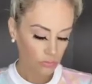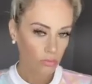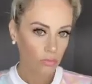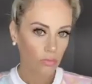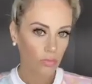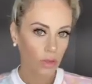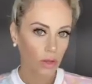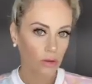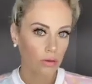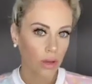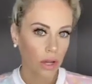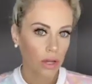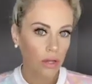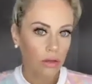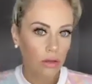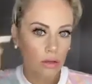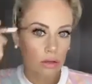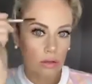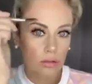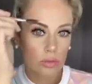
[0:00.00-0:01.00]
Okay,
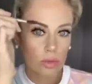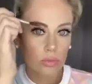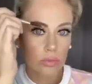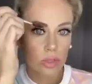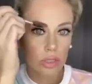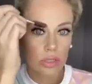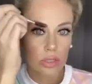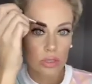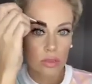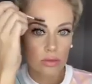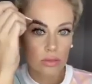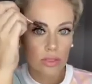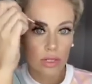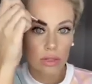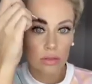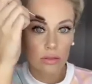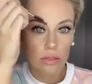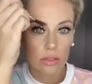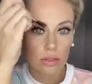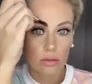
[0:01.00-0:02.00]
let me brush those out
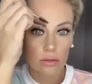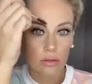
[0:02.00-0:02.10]
too.